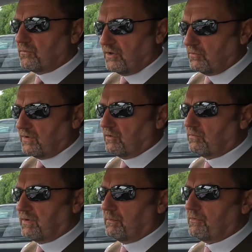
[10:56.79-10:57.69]

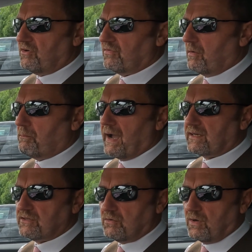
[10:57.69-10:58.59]
we'll move on
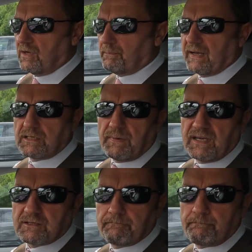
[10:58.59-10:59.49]
back to
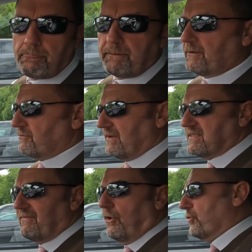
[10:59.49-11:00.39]
base. So let's
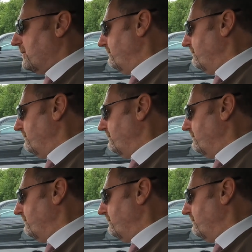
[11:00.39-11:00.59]
have a look.